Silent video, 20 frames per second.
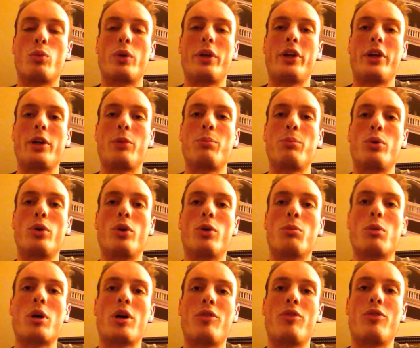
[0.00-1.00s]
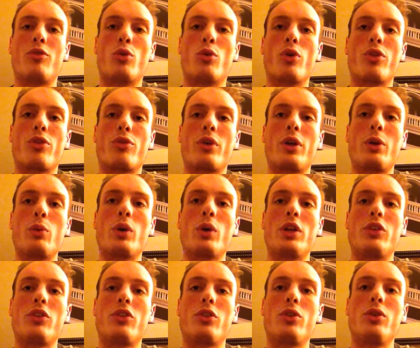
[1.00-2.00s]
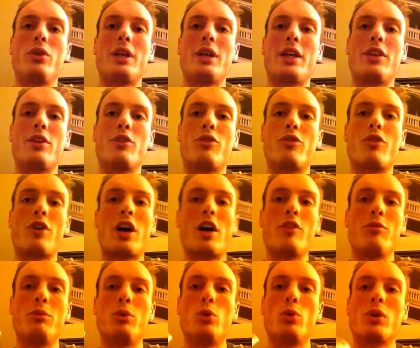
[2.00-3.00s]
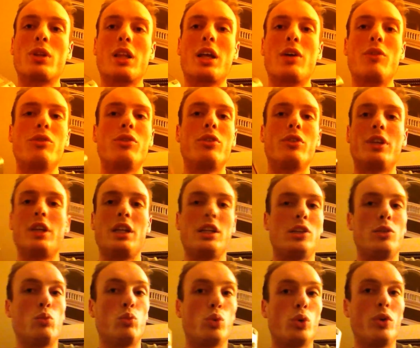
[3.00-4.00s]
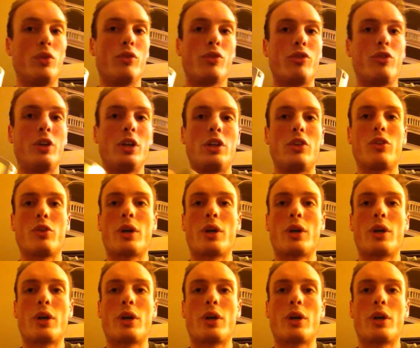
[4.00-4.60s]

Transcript: When I put on my 4.3 wetsuit and the 5mm gloves, it wouldn't fit.